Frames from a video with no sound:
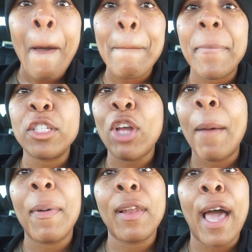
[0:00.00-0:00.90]
but
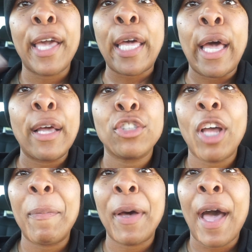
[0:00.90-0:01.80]
drop a like,
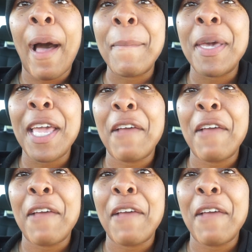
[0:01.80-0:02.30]
drop a comment